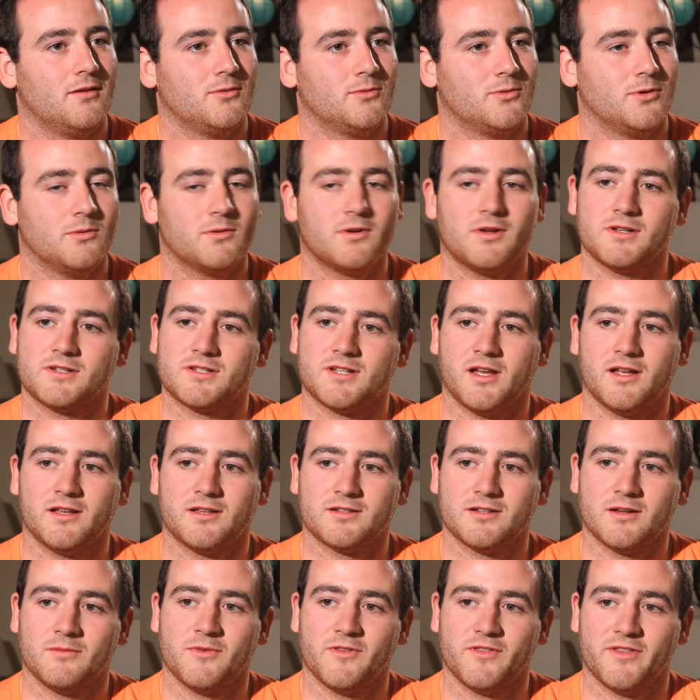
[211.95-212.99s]
What would I say to
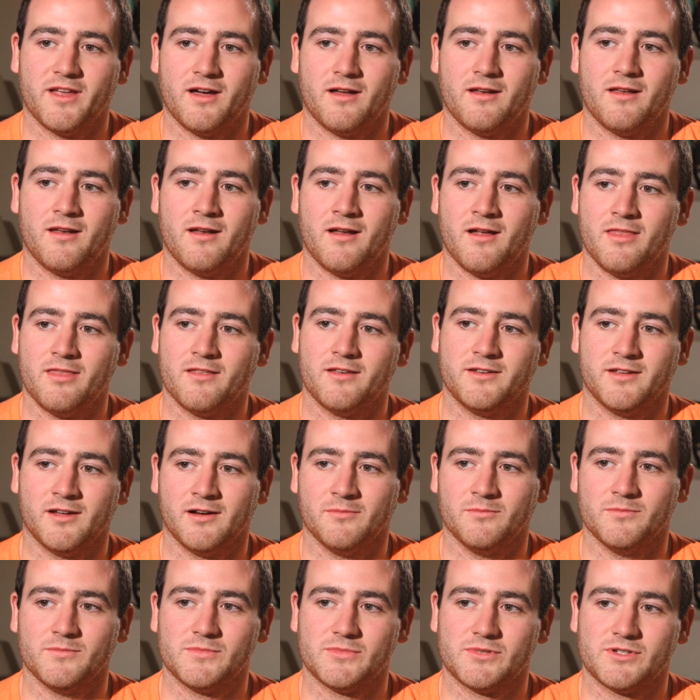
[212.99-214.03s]
someone down and out in the
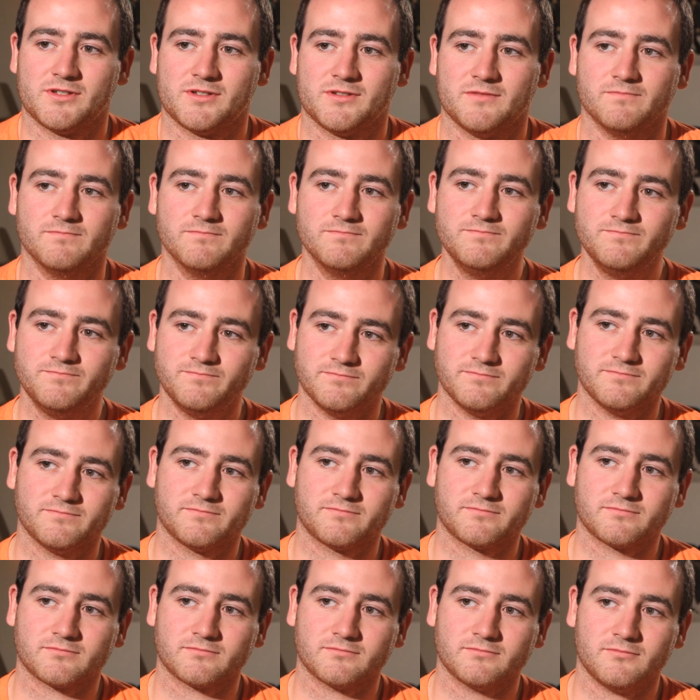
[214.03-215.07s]
dumps?
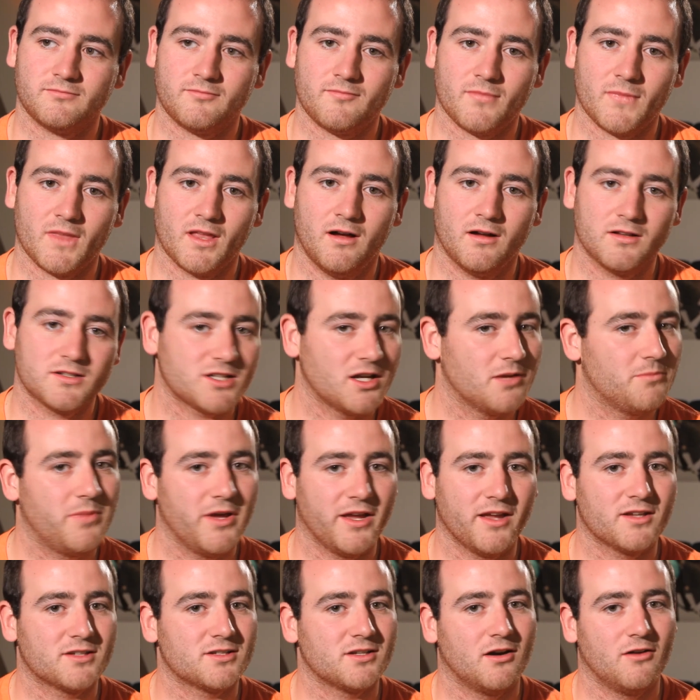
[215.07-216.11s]
I'd say
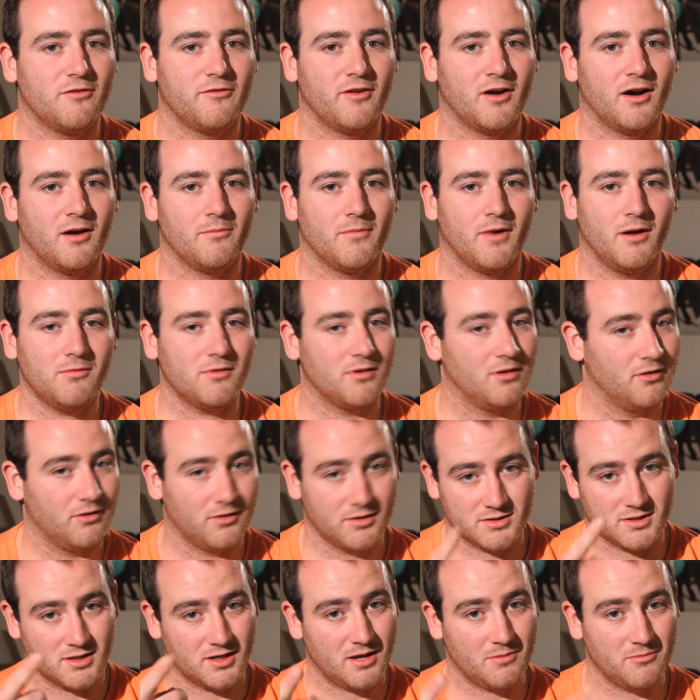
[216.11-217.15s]
pick yourself up. I'm going to look
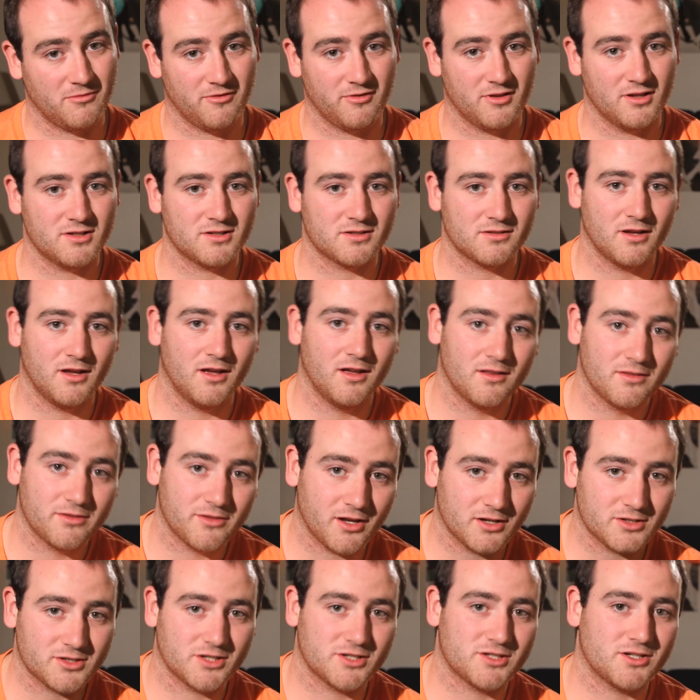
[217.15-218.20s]
into the camera for this.
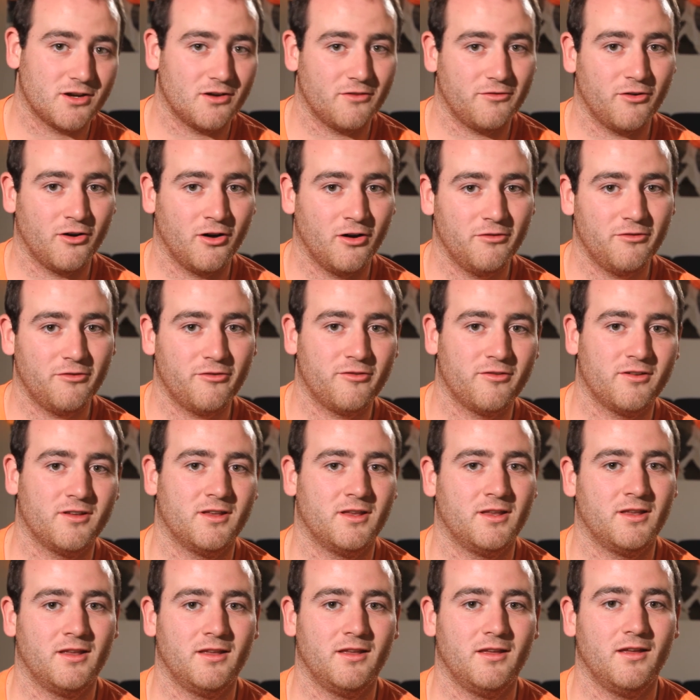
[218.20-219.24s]
Dust yourself off.
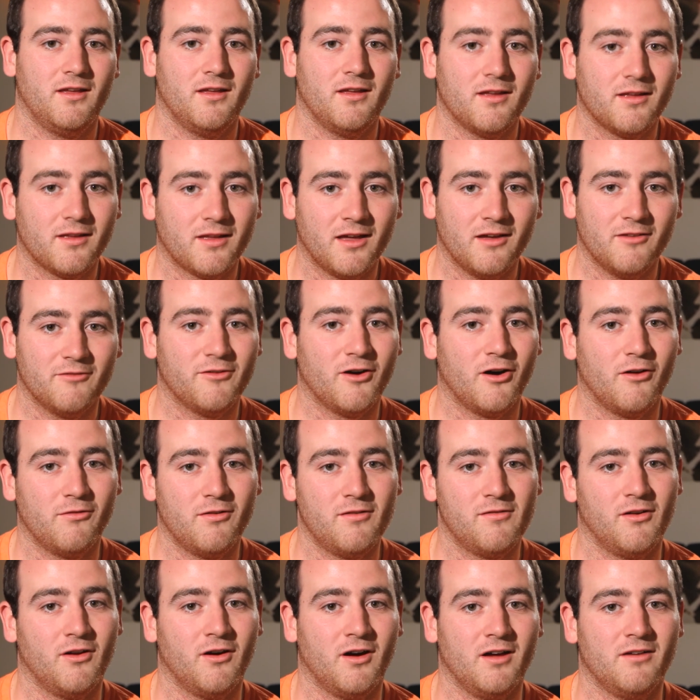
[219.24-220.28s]
Get involved
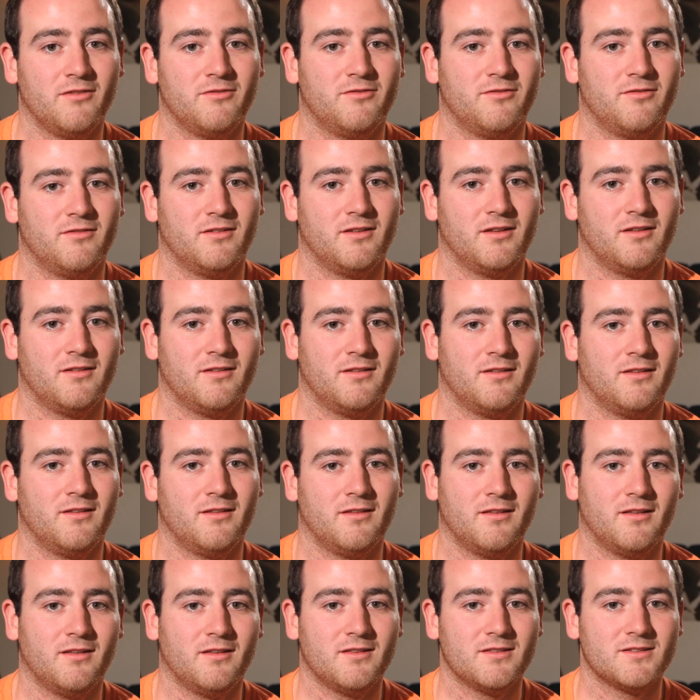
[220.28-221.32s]
with life.
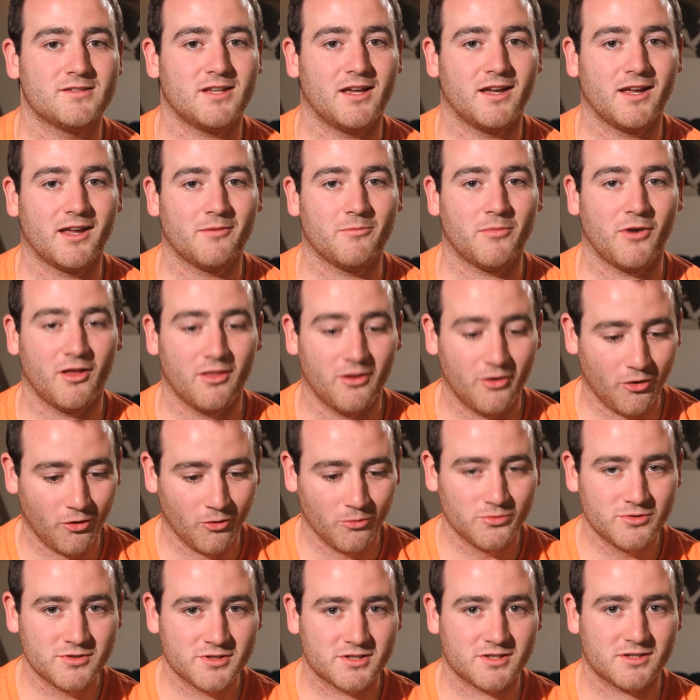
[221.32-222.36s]
Take it by the
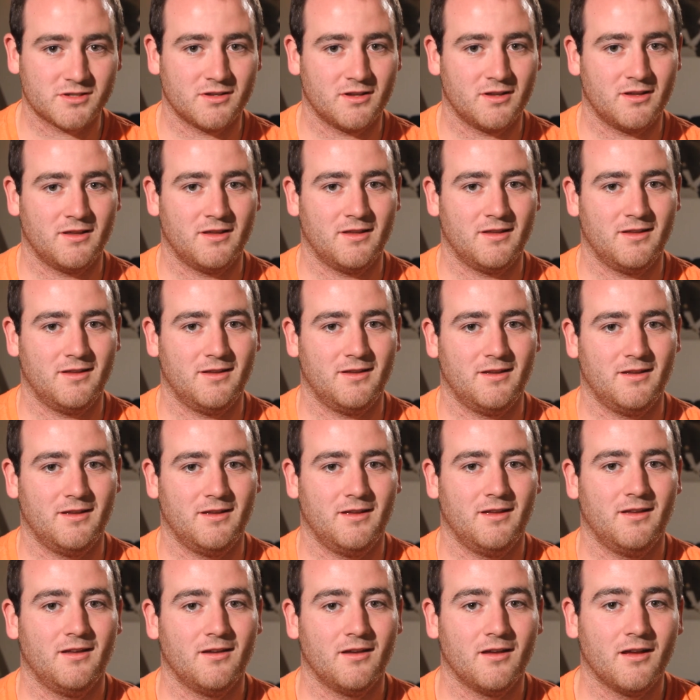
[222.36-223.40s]
horns.
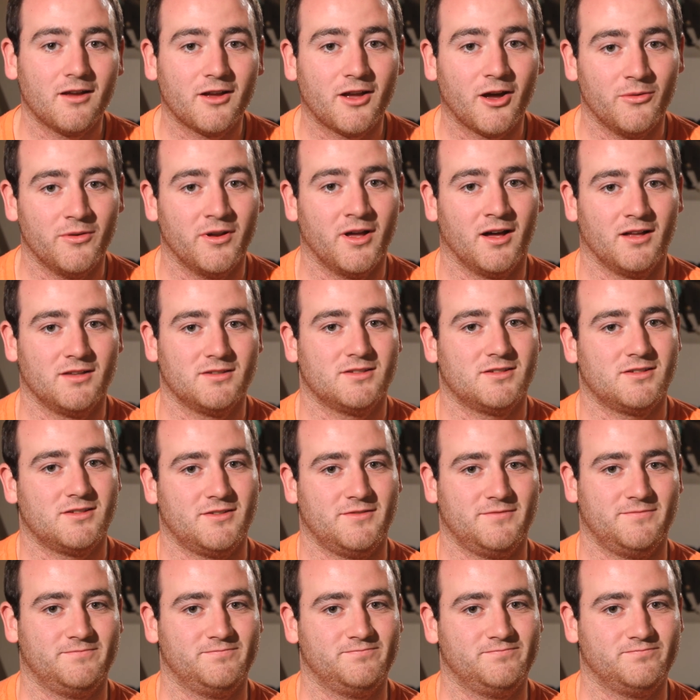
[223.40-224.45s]
Go nuts.
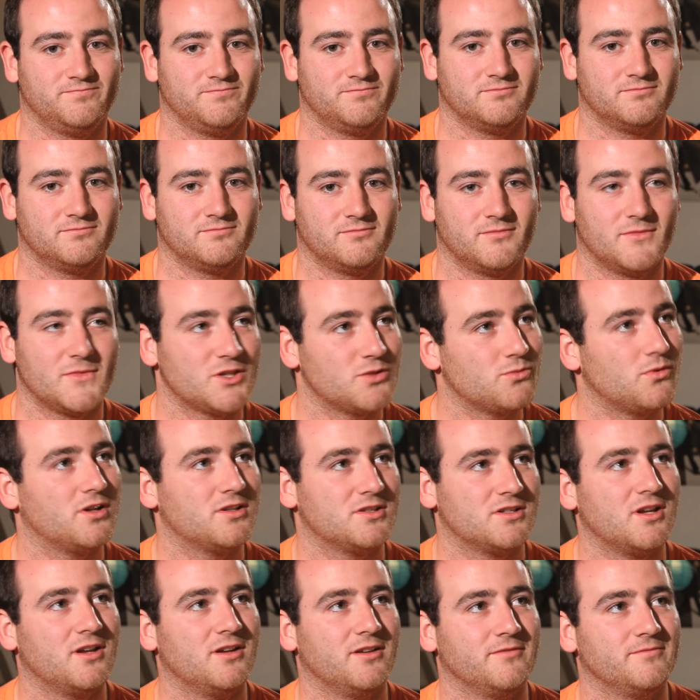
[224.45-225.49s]
That's what
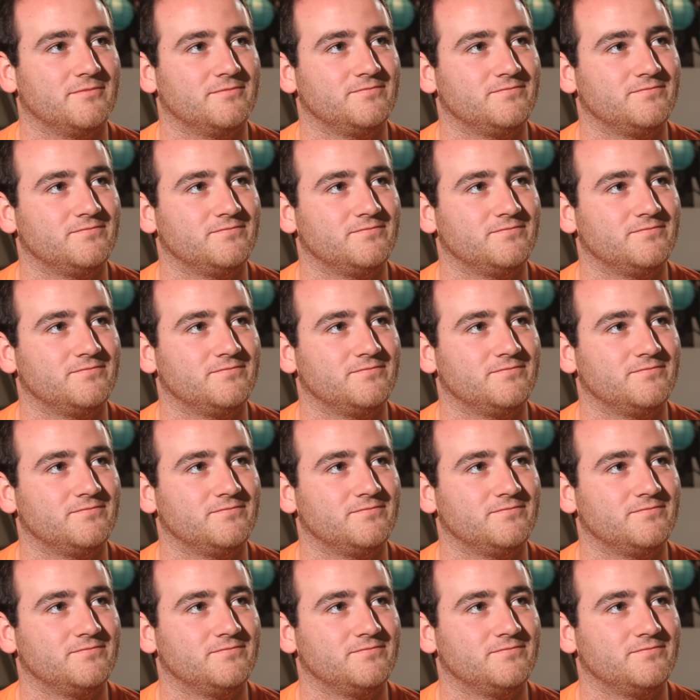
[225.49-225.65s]
I'd say.